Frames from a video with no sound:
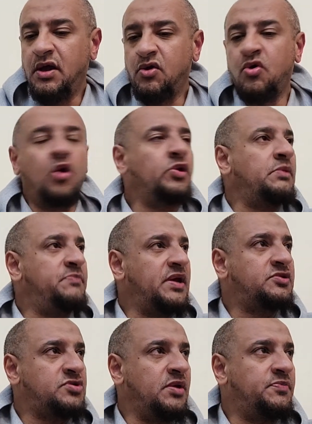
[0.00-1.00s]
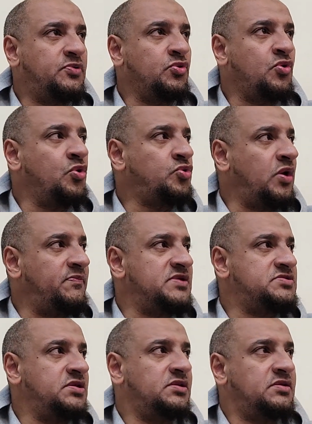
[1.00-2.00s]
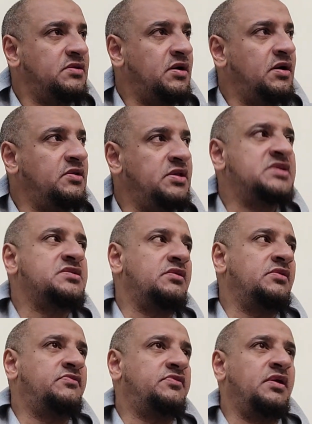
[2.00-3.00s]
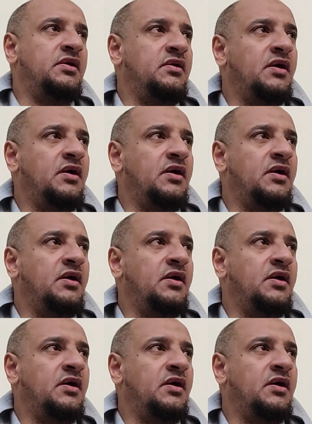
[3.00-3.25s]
go on a big trip to go to a masjid, these are the three.